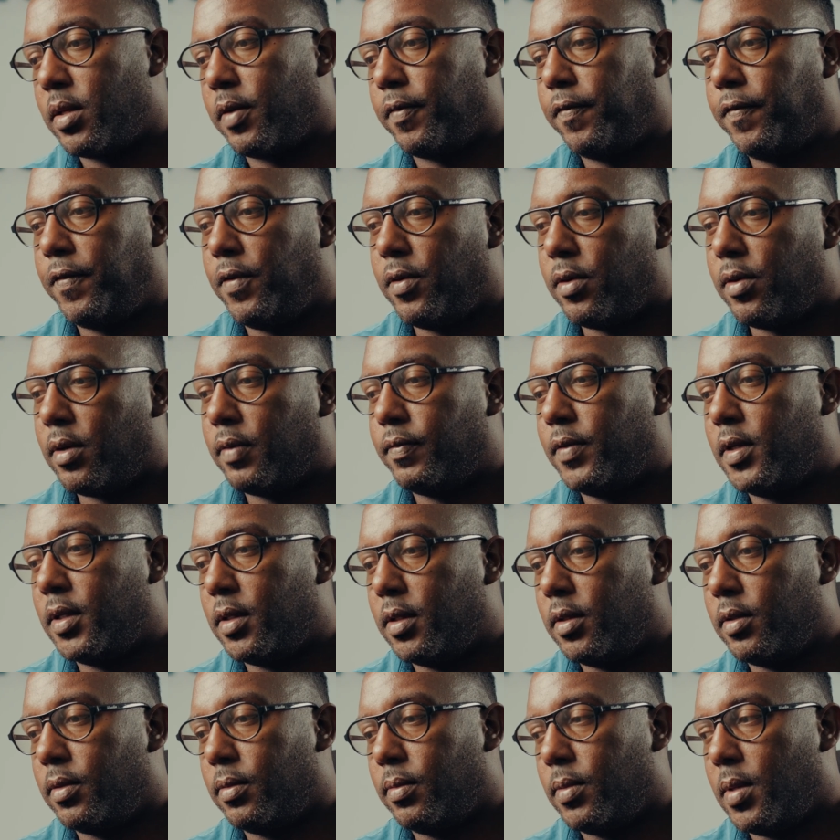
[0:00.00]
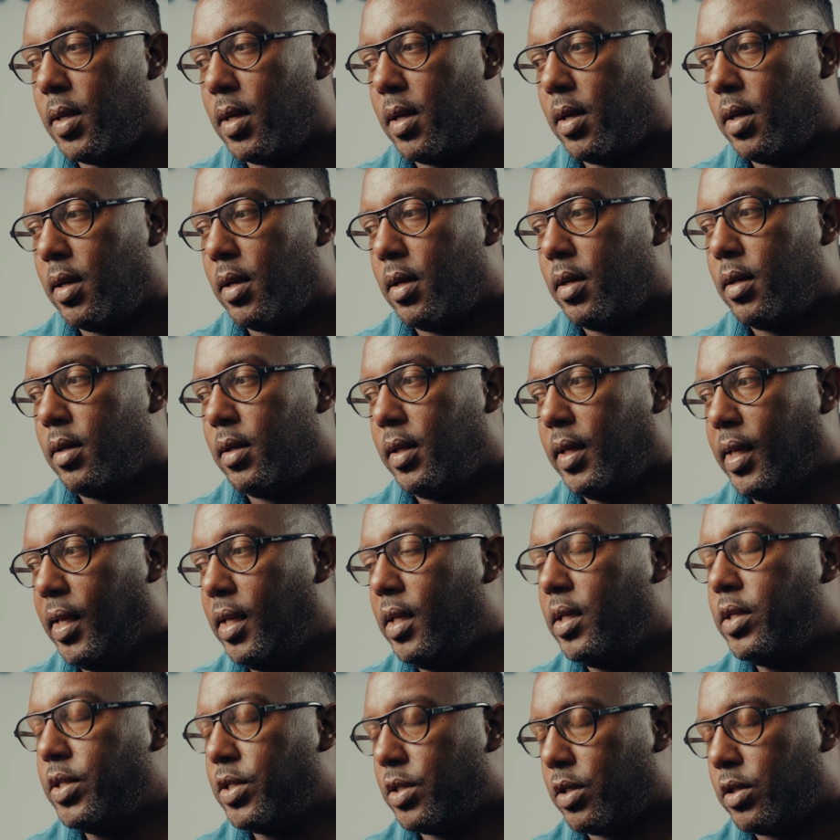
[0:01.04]
a few of the
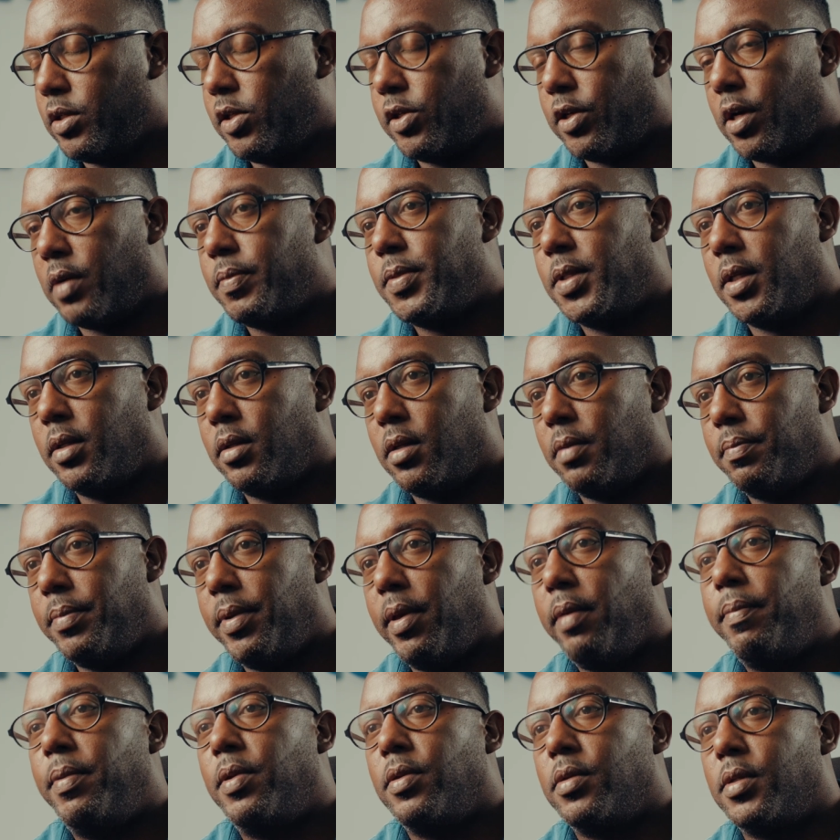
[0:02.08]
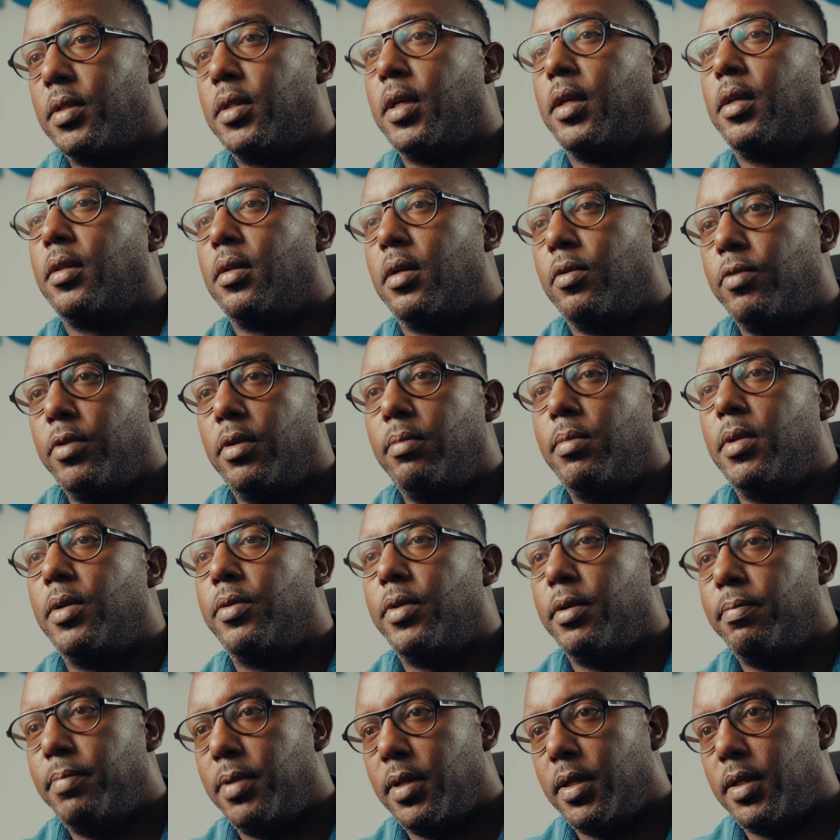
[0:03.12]
easier jobs in the BPO sector will be
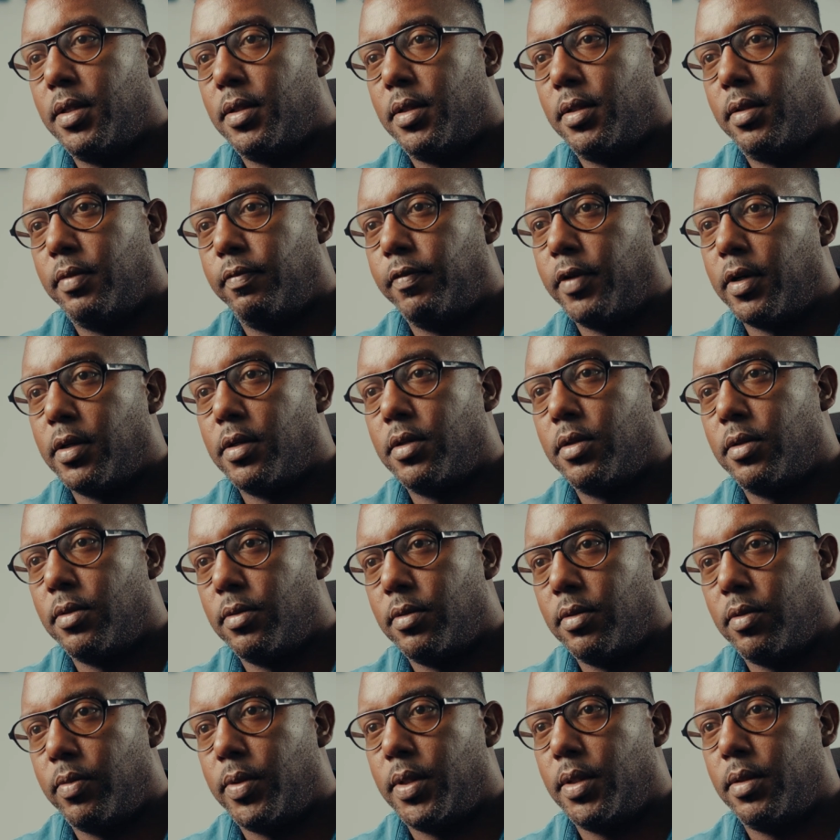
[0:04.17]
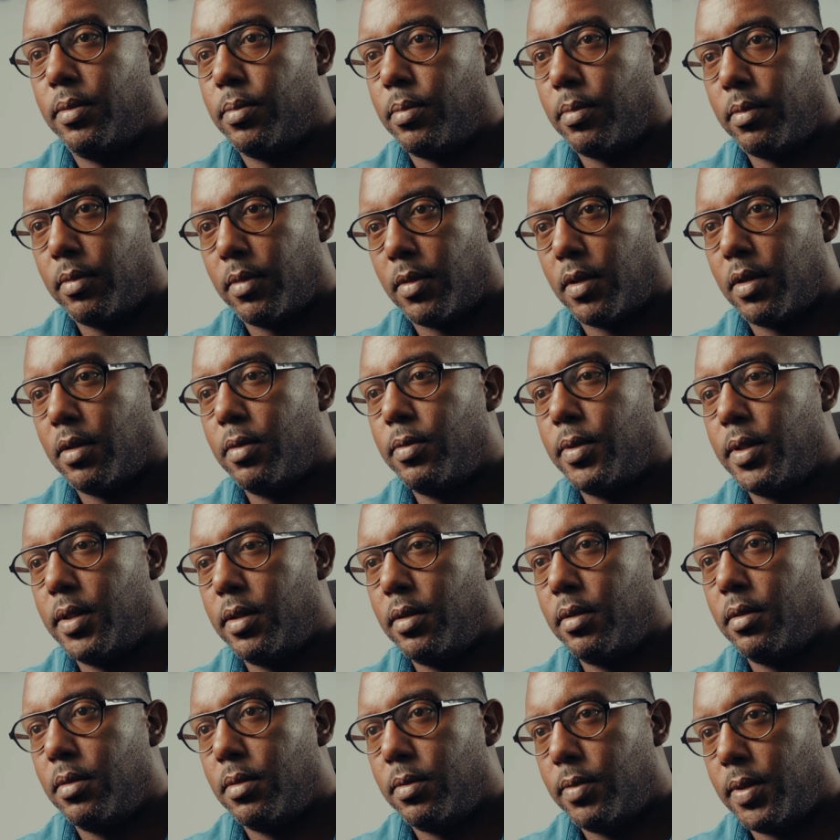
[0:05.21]
replaced very soon
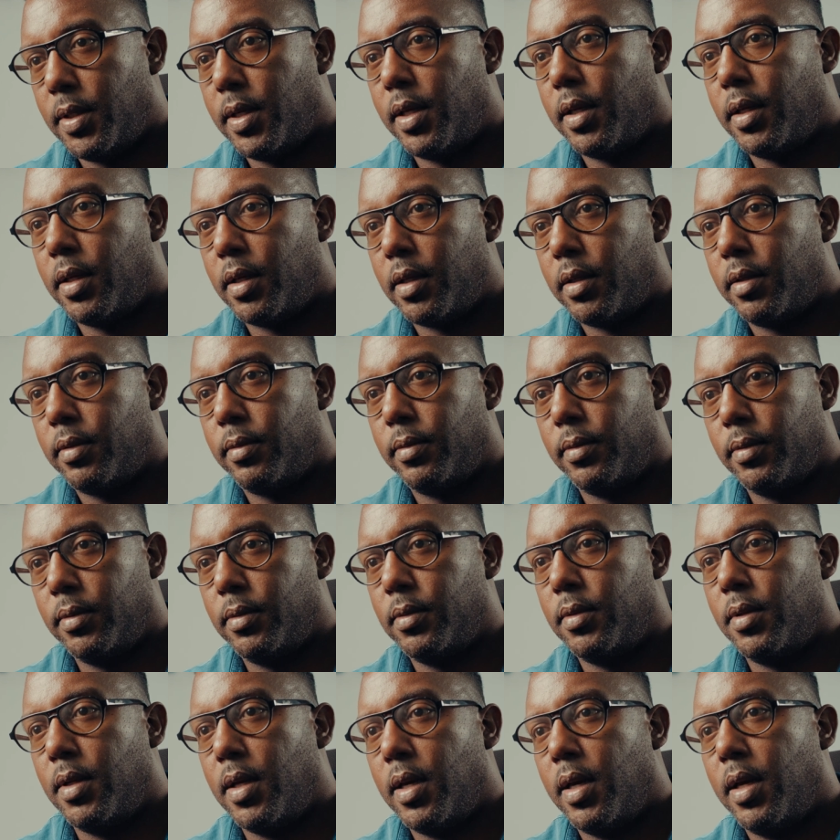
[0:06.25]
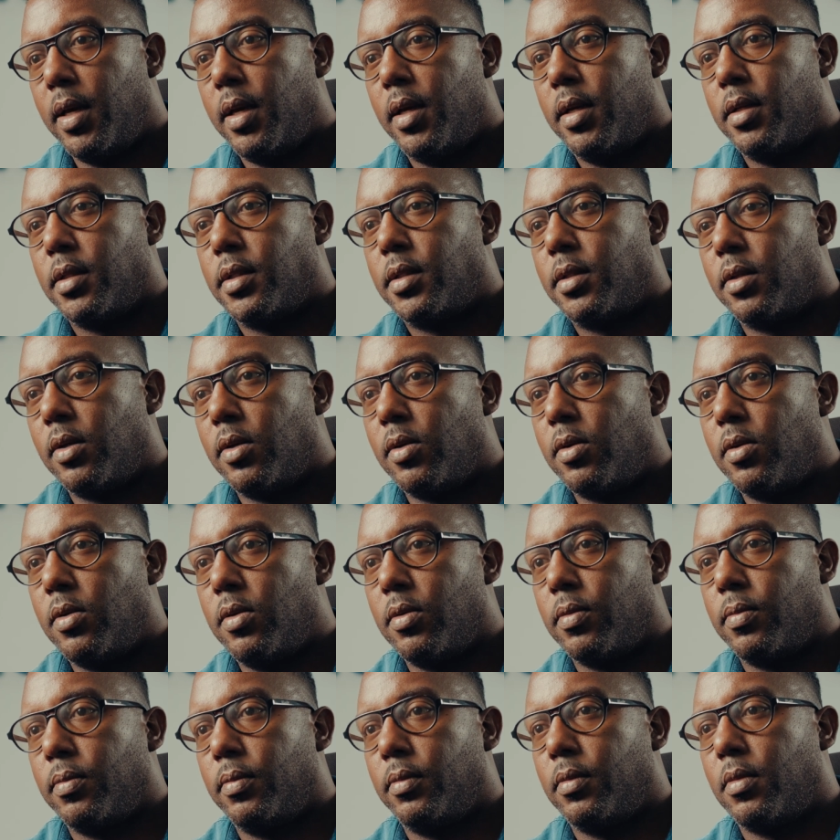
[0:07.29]
with AI. So
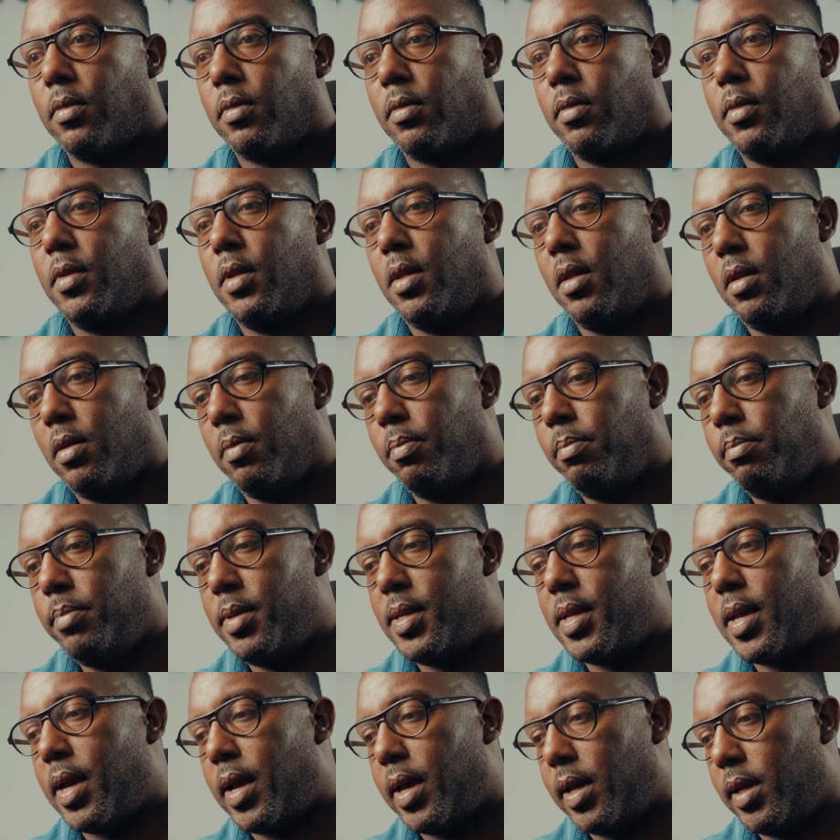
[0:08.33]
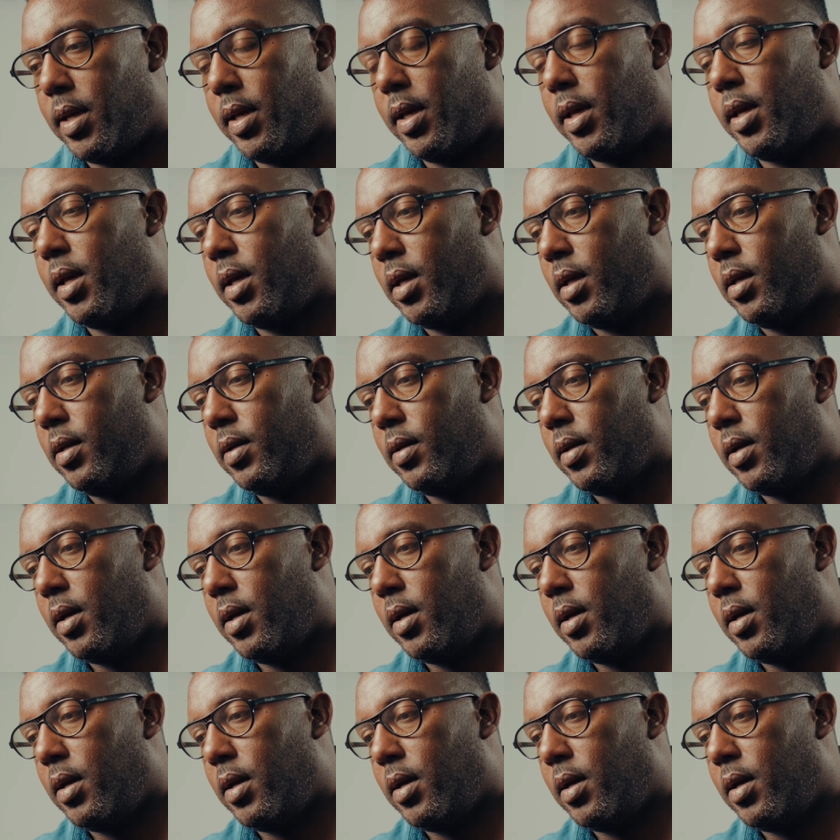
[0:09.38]
BIA